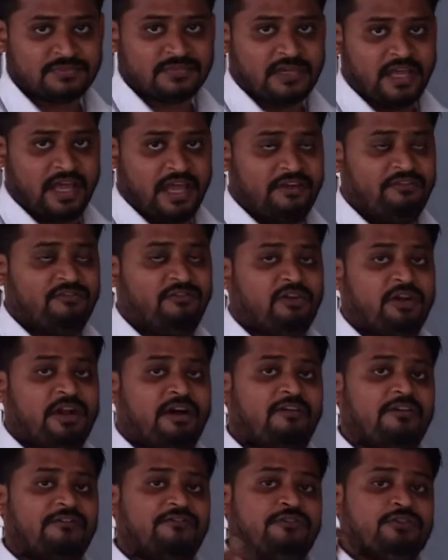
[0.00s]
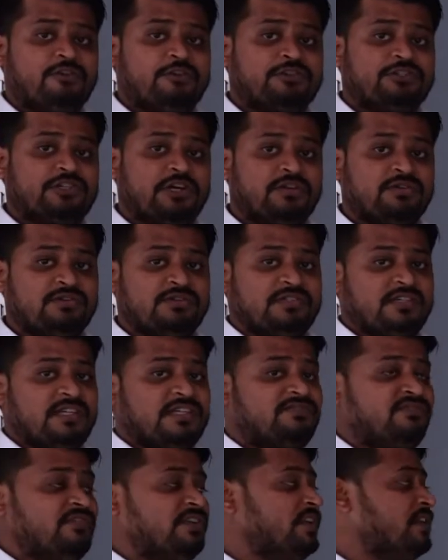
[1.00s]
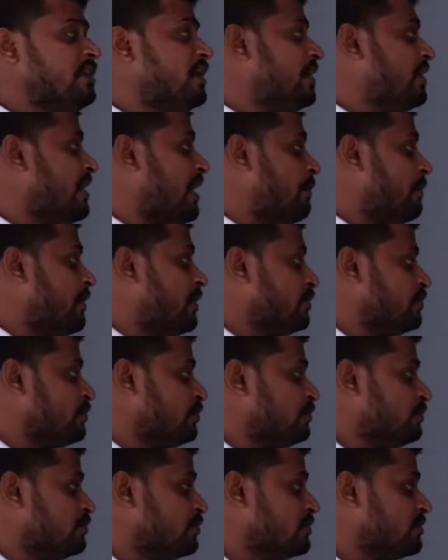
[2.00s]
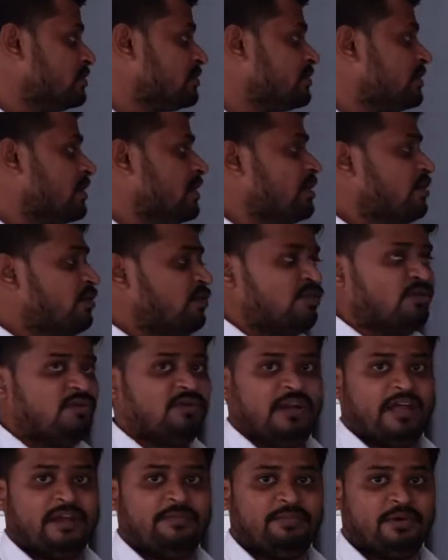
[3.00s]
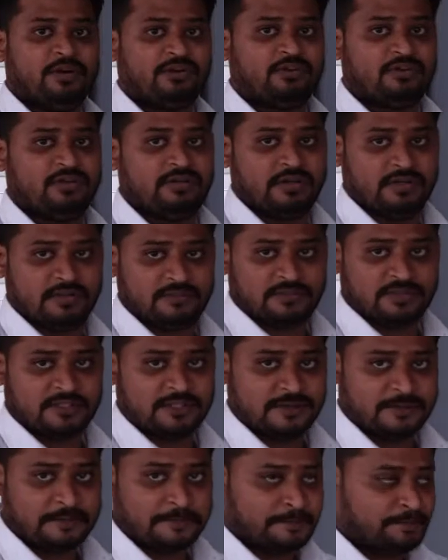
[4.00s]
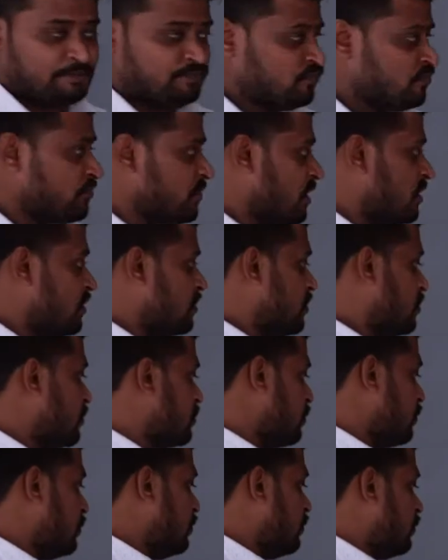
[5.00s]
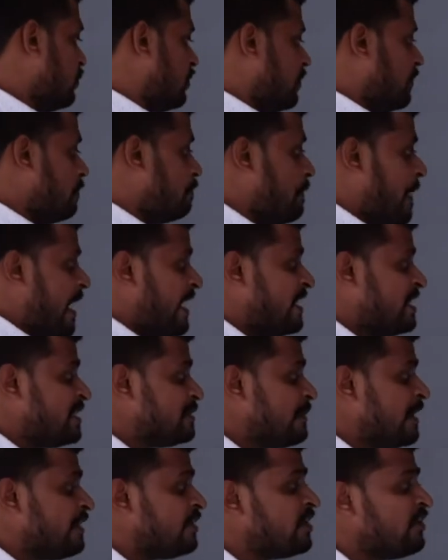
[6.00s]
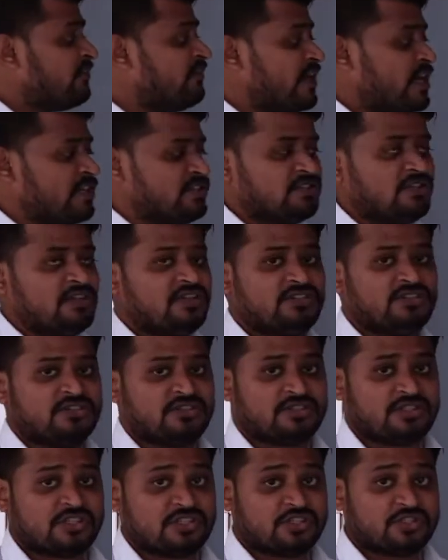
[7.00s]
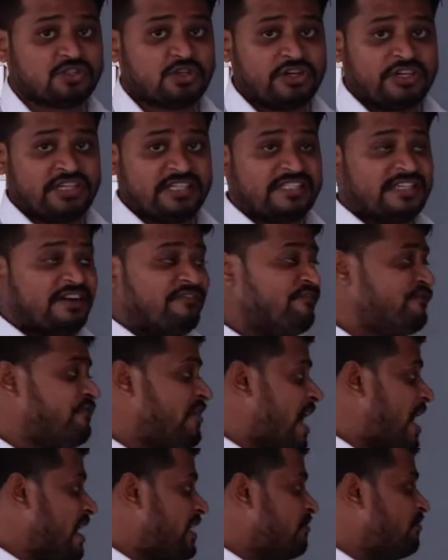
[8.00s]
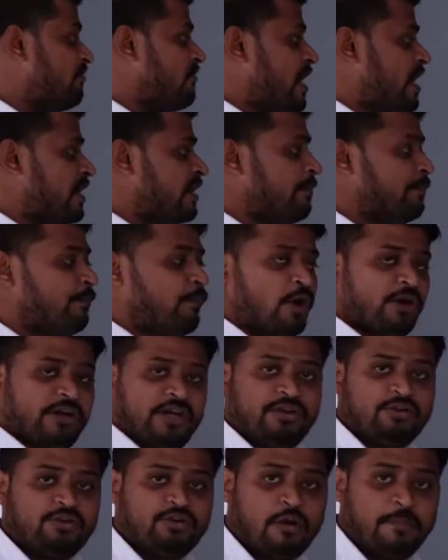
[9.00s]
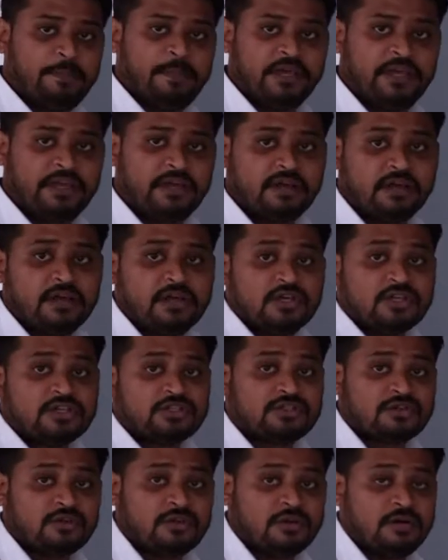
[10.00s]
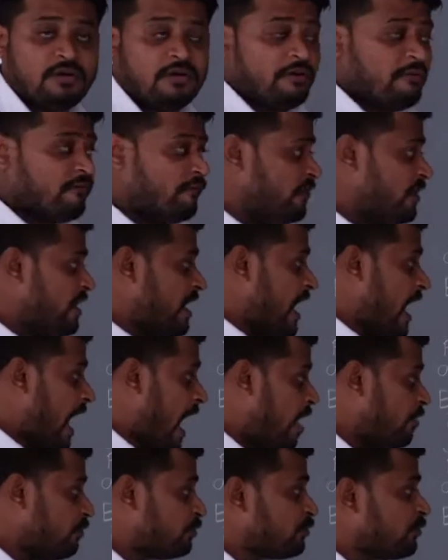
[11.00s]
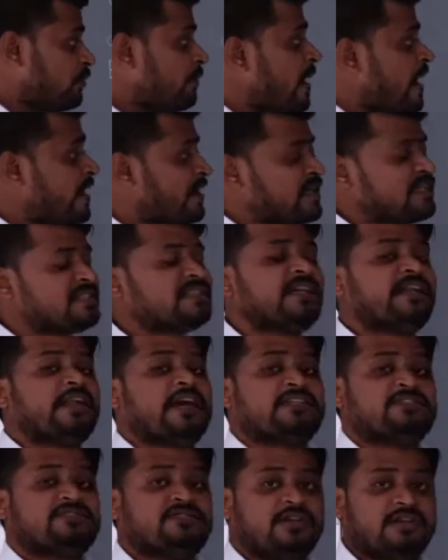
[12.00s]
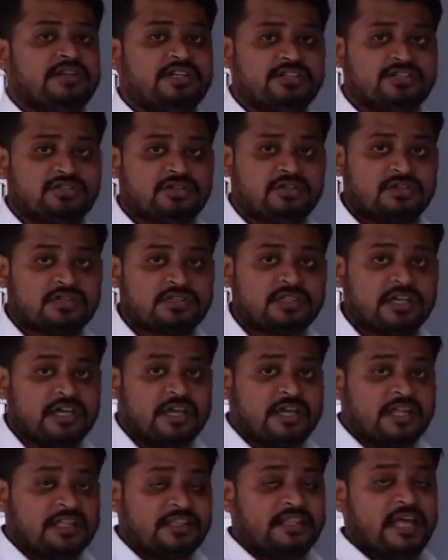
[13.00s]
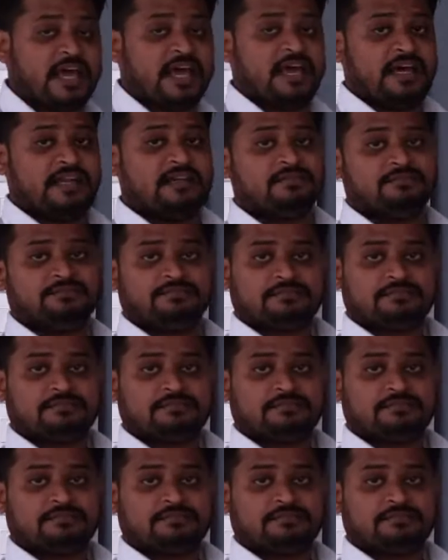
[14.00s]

and for our future uses we didn't able to use coal and petroleums. So management of natural resources, so it is a very important topic. So we have to manage the natural resource, then